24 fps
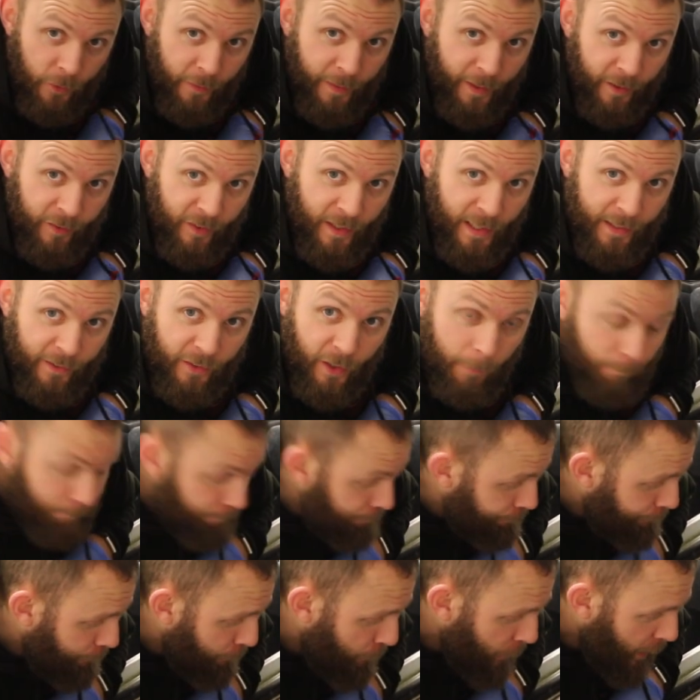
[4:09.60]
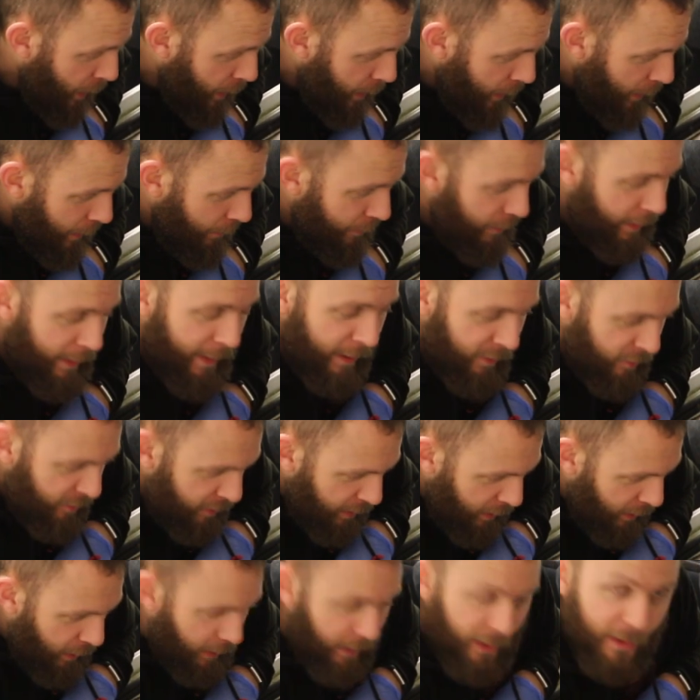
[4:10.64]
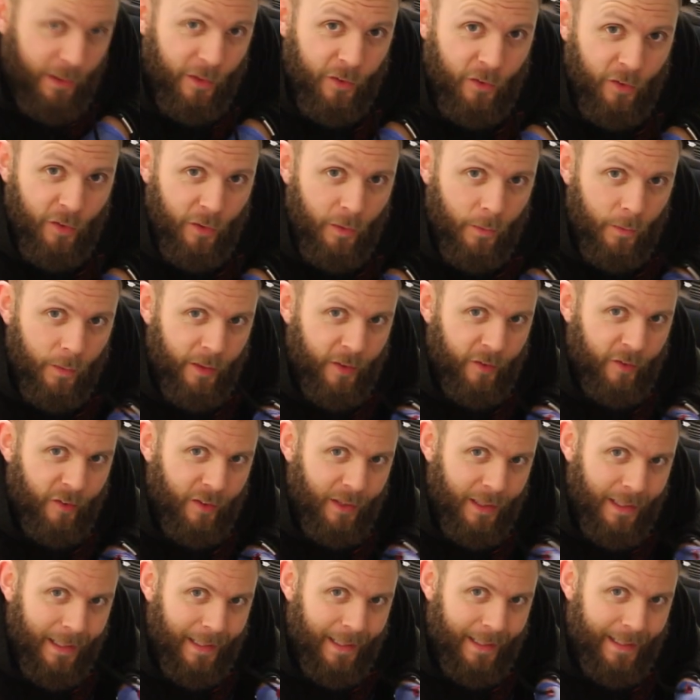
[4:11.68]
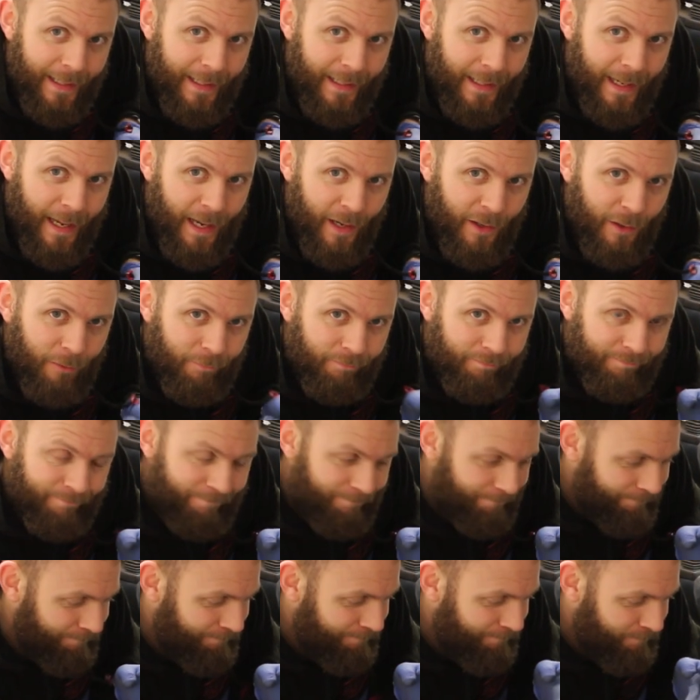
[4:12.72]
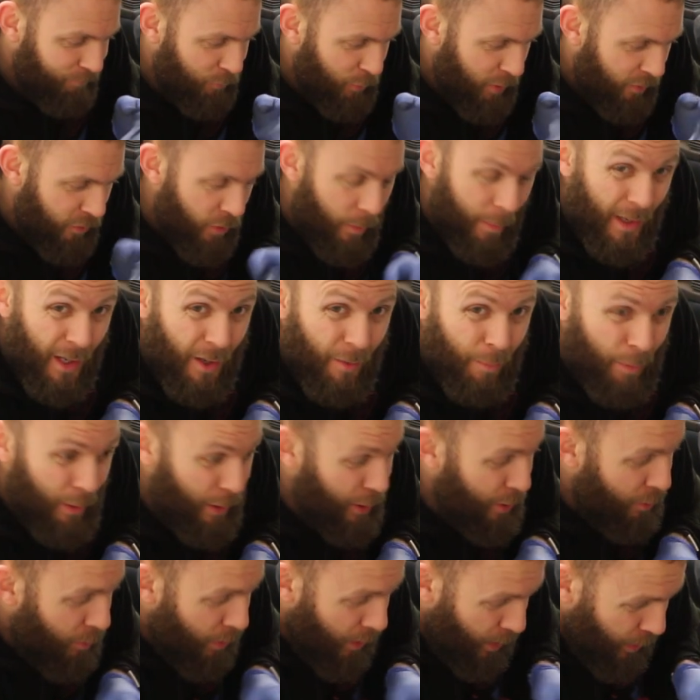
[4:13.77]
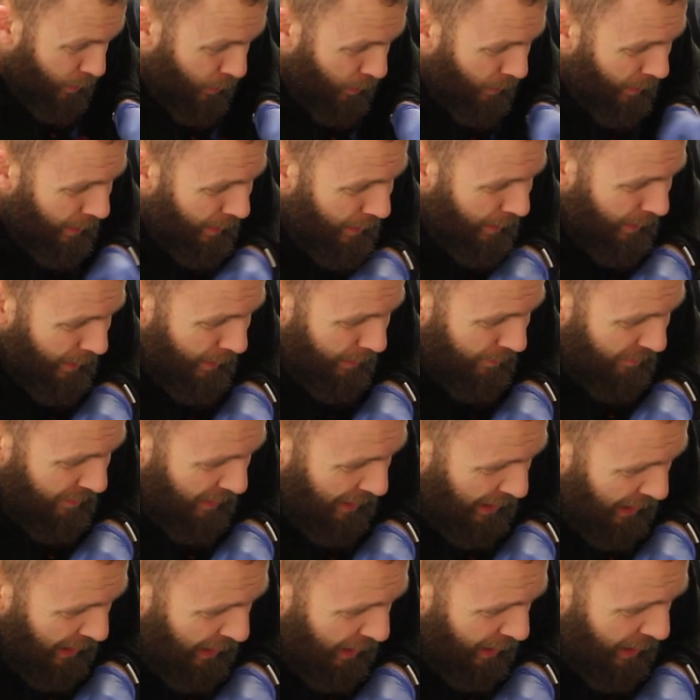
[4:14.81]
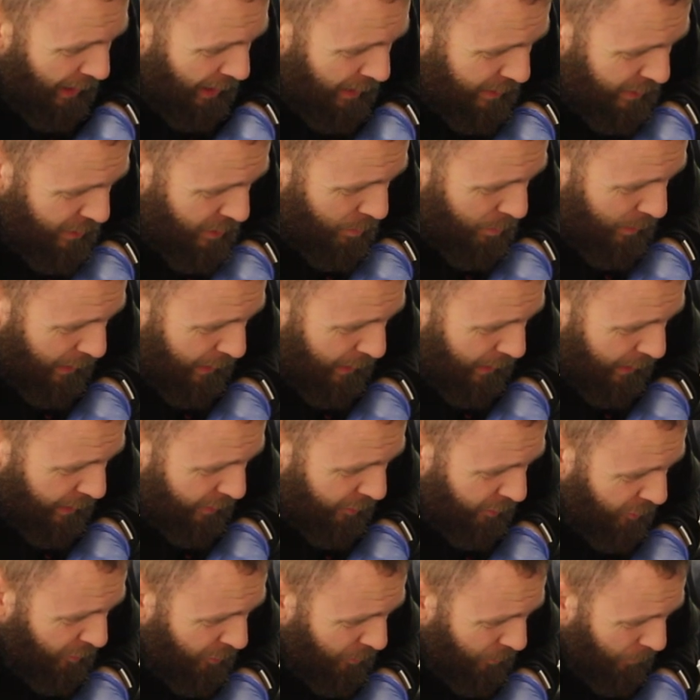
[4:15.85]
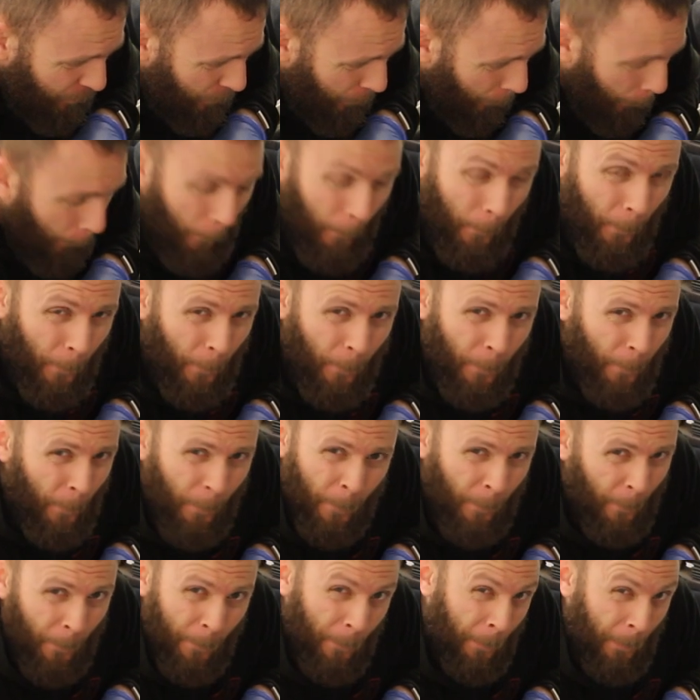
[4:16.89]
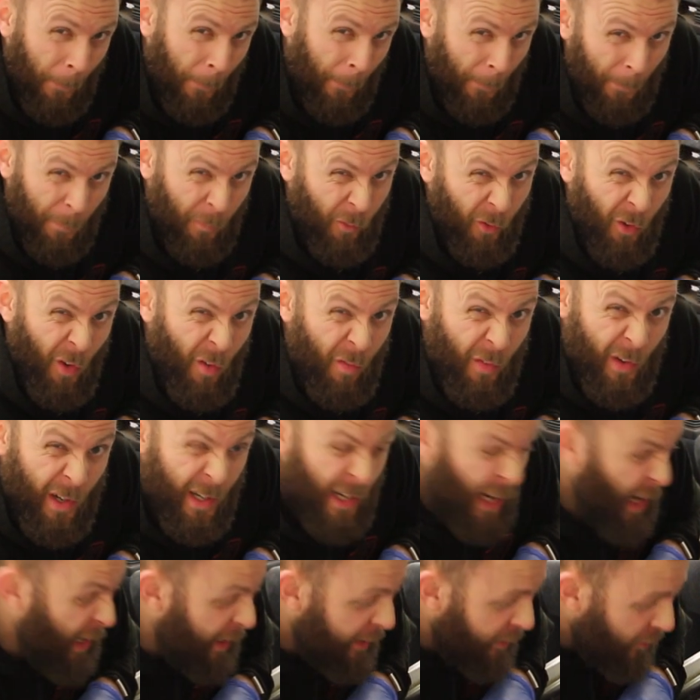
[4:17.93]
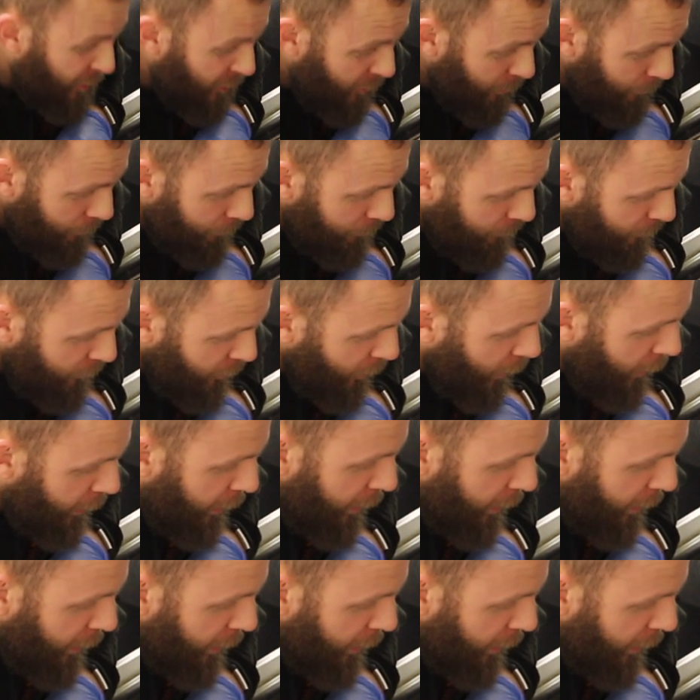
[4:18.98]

that's that done. The next thing I'm going to do is clean out with a bit of blue roll the clutch because it's not very nice. It's not a